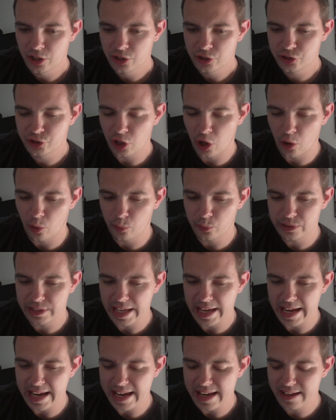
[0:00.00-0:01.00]
So
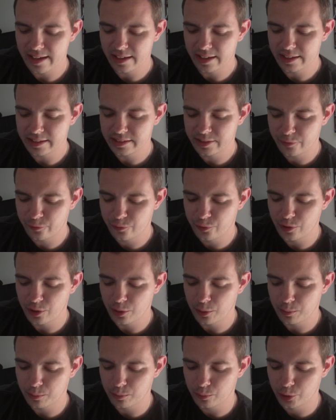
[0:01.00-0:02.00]
the
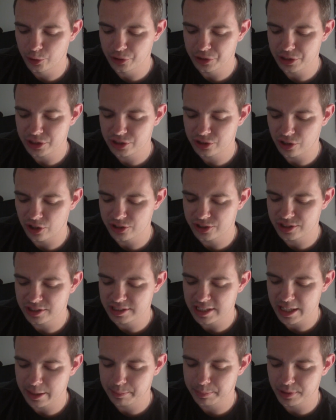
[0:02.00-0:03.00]
film really starts to
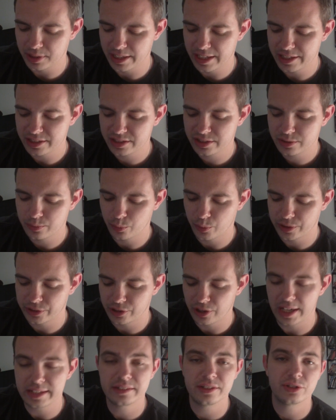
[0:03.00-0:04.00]
take place when
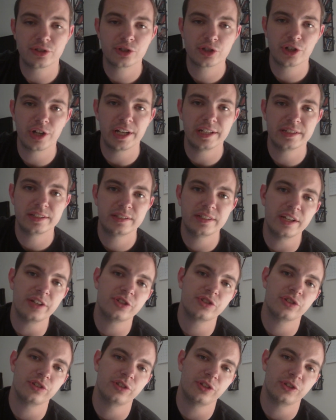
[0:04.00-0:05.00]
they're at this train
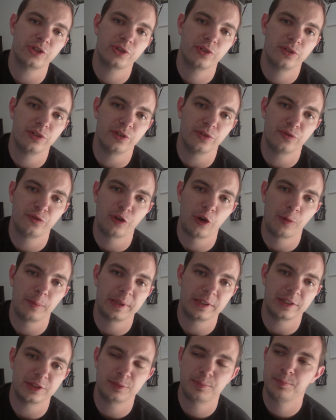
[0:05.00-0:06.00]
station. They're
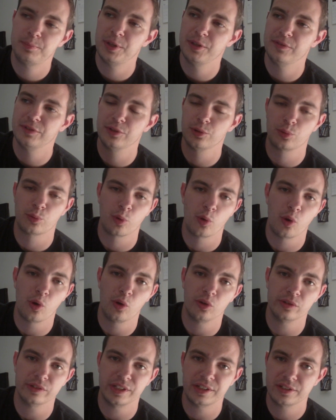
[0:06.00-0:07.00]
filming this pivotal
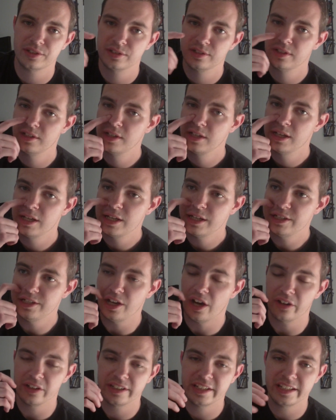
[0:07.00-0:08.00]
role in this
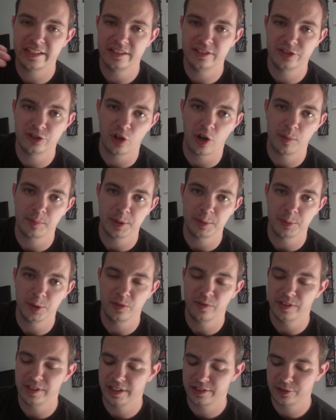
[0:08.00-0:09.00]
young kid zombie
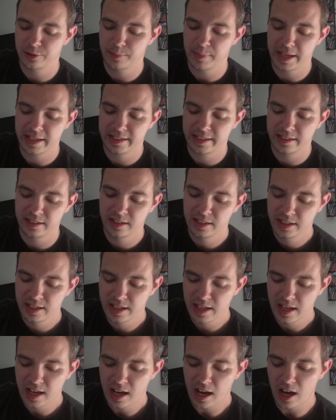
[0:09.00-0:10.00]
movie that they're making.
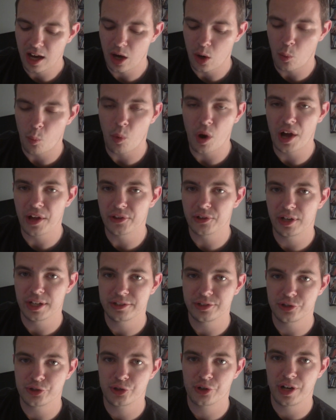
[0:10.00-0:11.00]
While they're
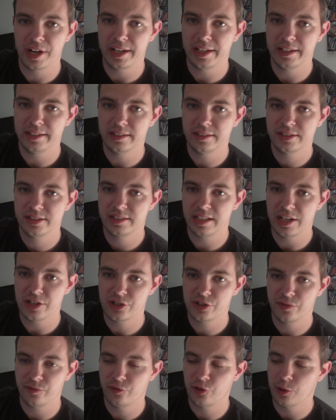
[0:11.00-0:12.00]
at the train
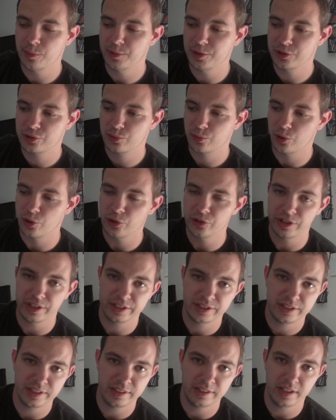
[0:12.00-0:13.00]
station filming this role, they
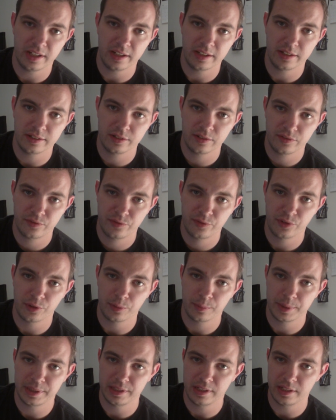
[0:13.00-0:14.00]
see
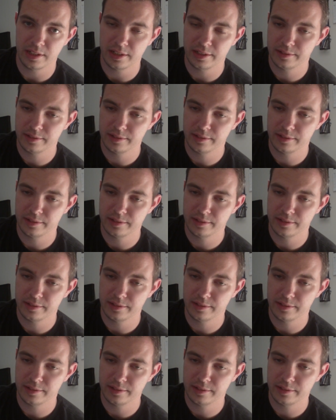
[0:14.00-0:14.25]
filming